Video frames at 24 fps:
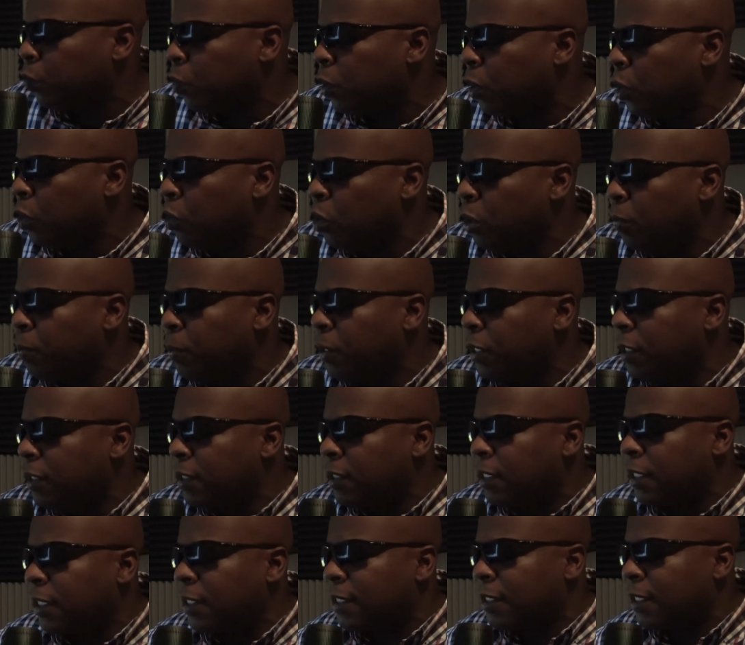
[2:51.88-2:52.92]
with UDP
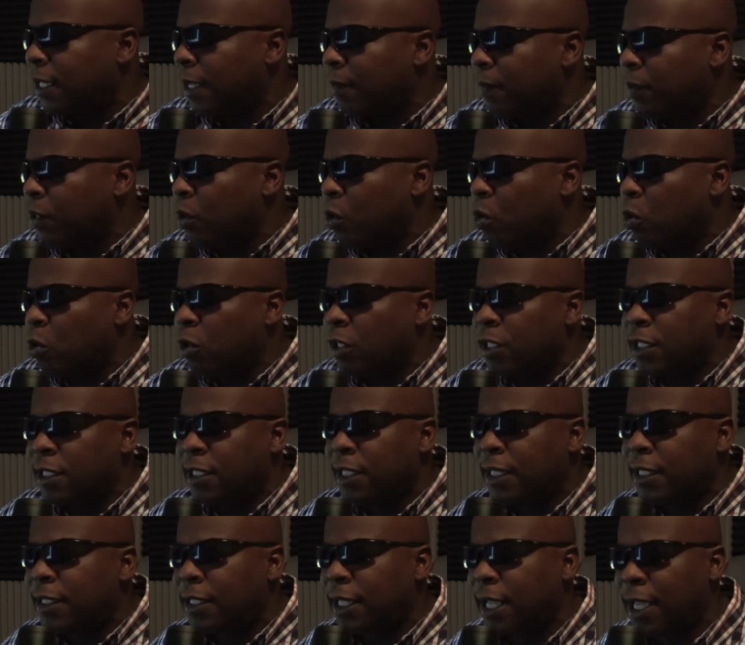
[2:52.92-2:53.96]
67 or
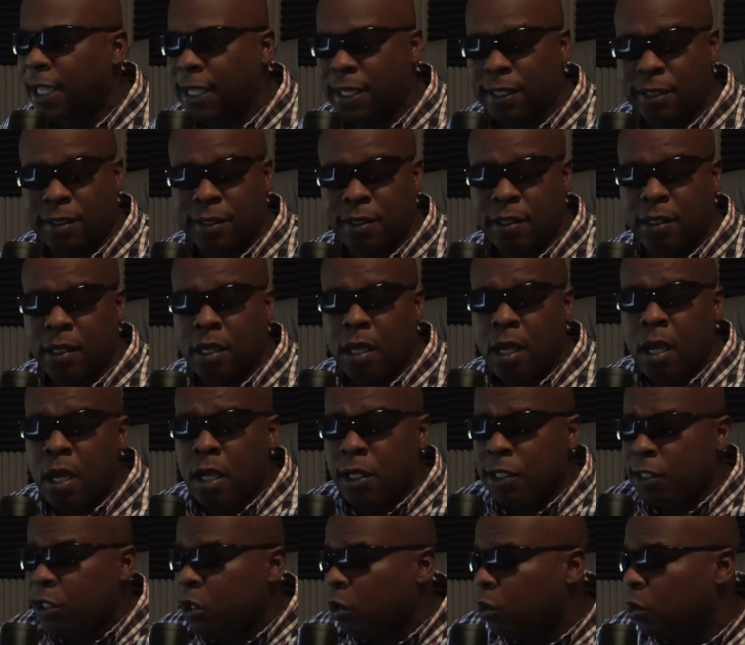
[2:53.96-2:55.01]
68.
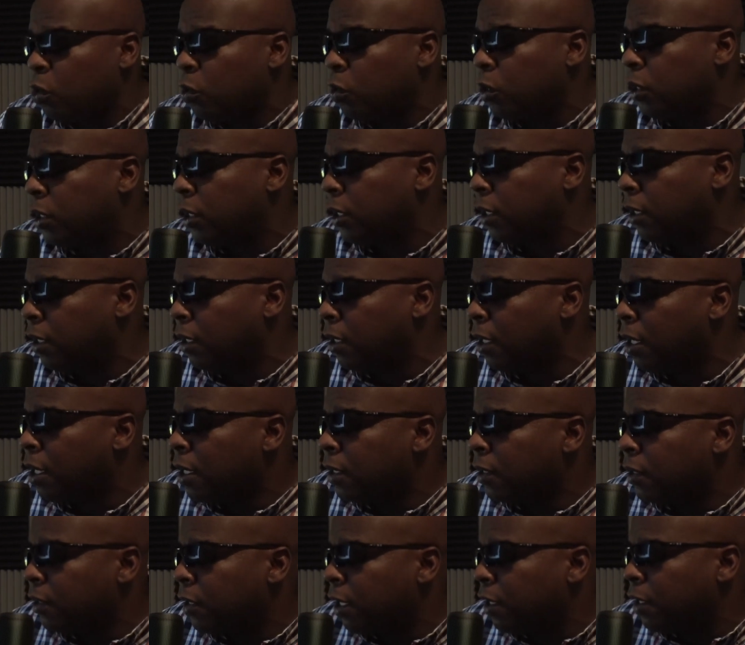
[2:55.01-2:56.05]
So you see,
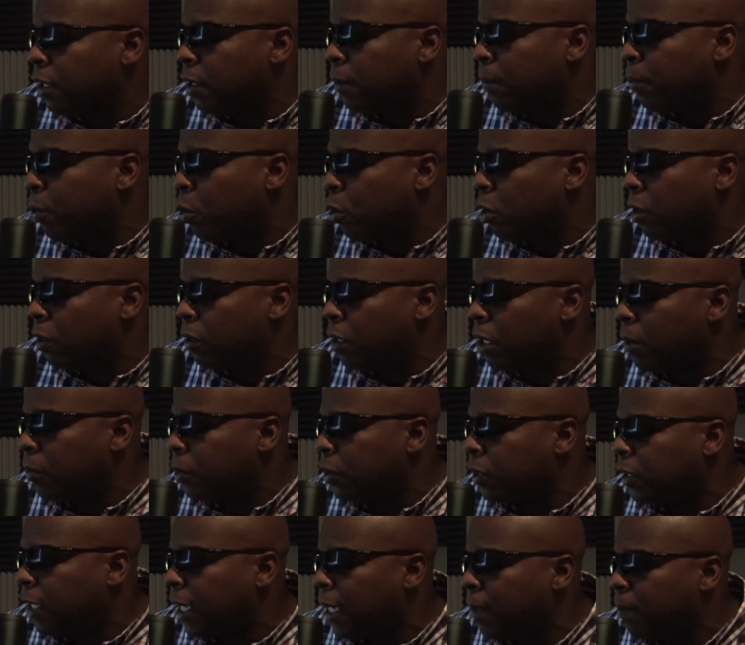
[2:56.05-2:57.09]
studying port
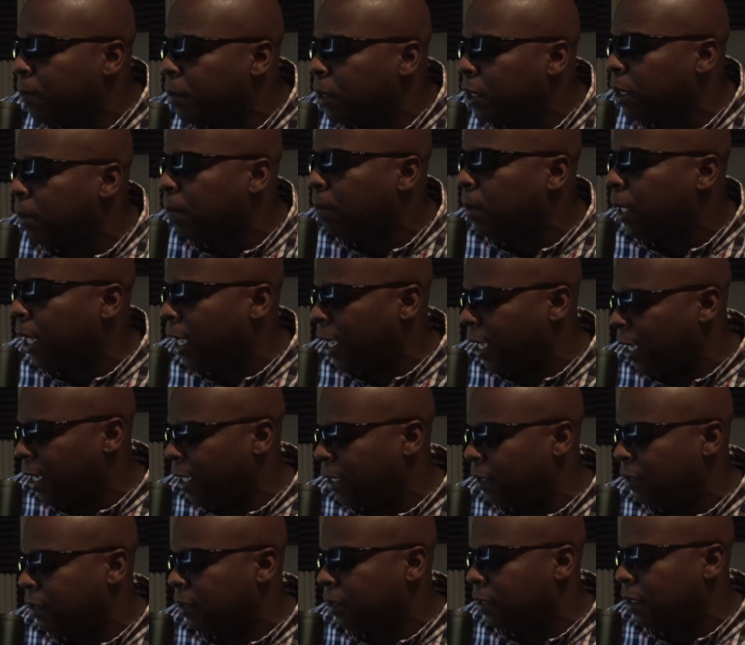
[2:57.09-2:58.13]
numbers can be a
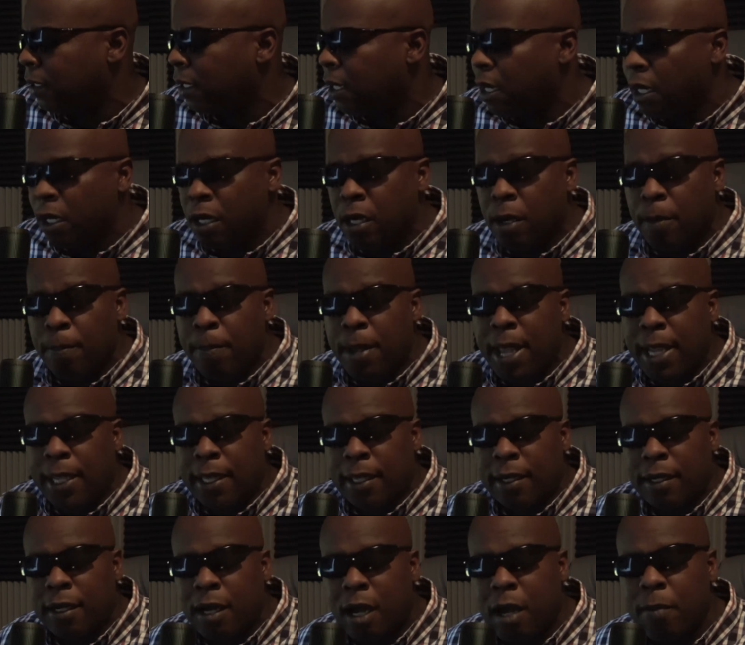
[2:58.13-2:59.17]
blast. Come back
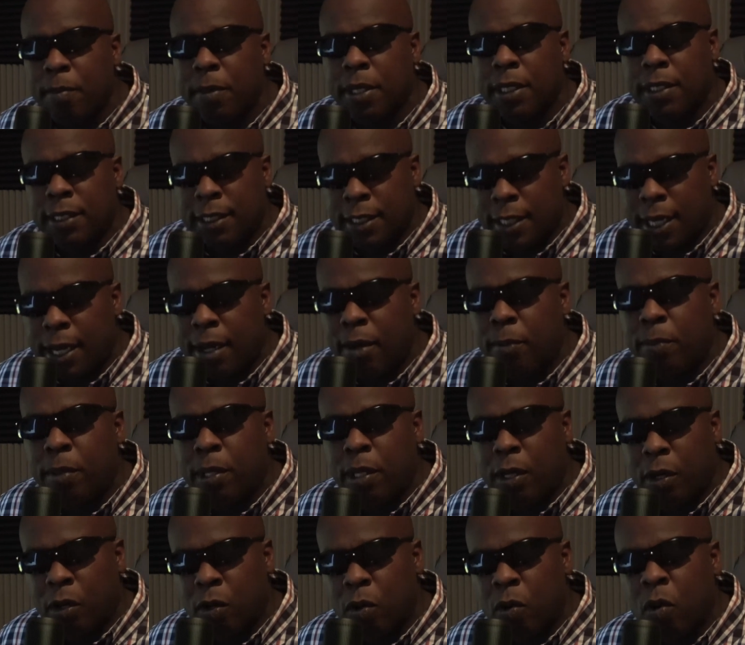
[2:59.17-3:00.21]
and comment down
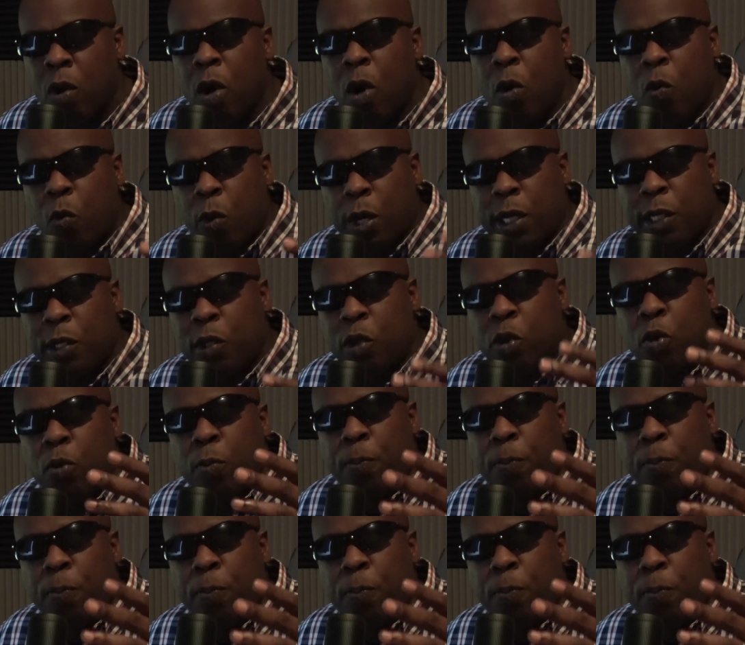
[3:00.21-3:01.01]
below when you